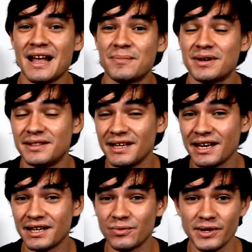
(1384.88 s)
But
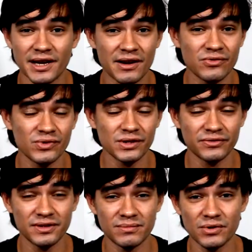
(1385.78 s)
then we have one
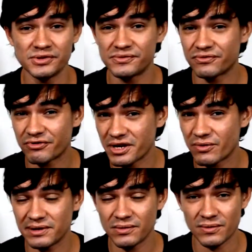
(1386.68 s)
of the most
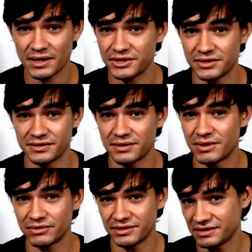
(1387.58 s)
frequent questions
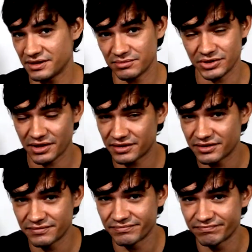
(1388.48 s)
about this
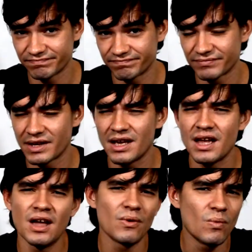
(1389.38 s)
subject.
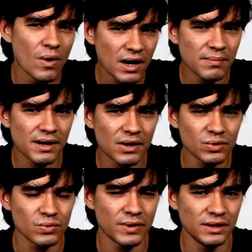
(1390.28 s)
What
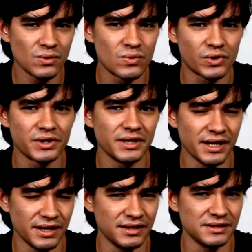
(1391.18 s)
about when the word
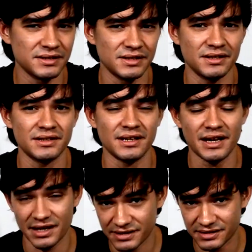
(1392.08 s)
ends in
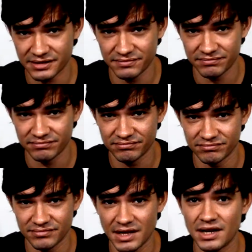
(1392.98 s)
s?
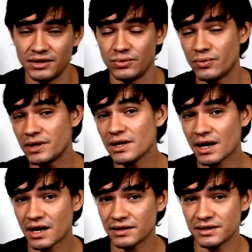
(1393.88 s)
Do we
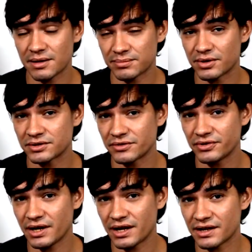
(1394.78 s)
add the
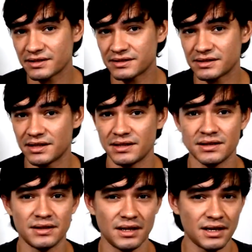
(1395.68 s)
apostrophe s
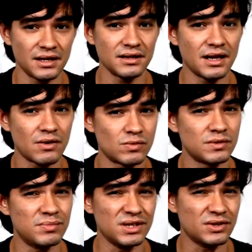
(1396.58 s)
and then there
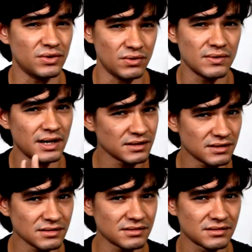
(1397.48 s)
would be two
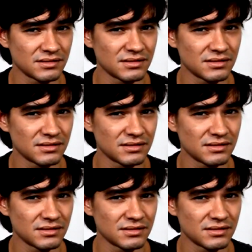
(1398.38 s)
s's?